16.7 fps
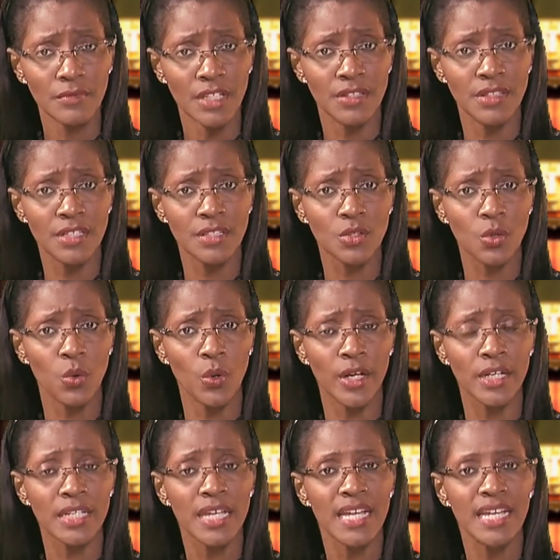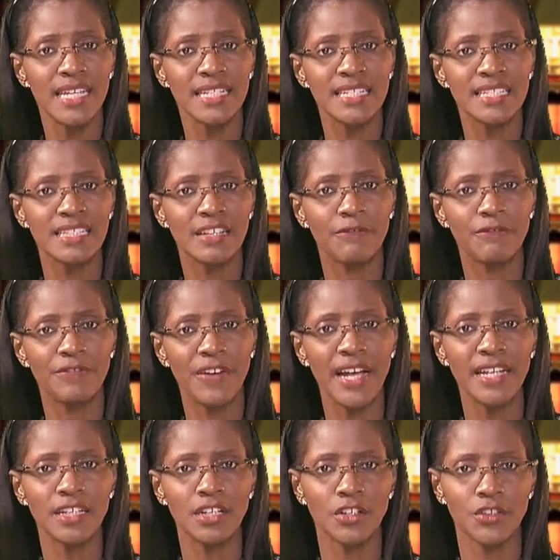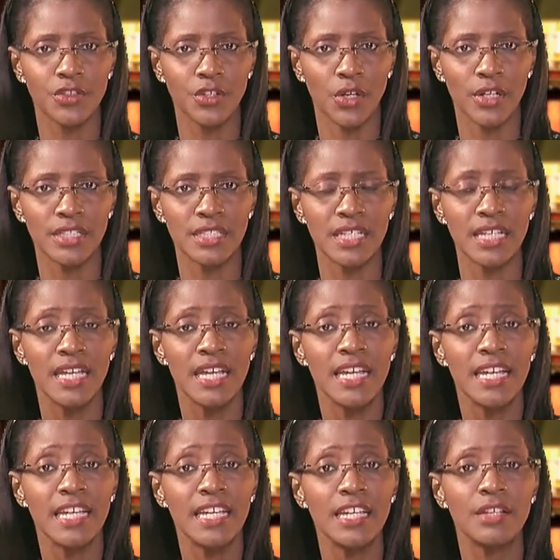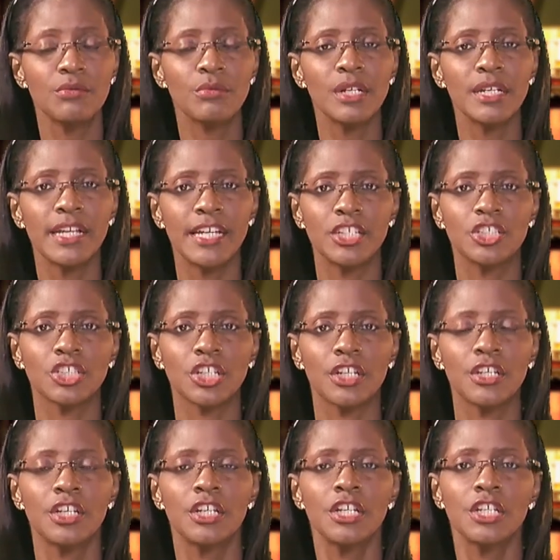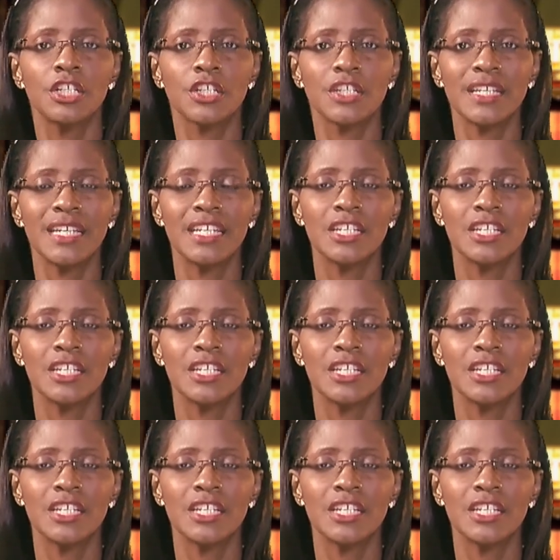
this court, it is the final authority in relation to the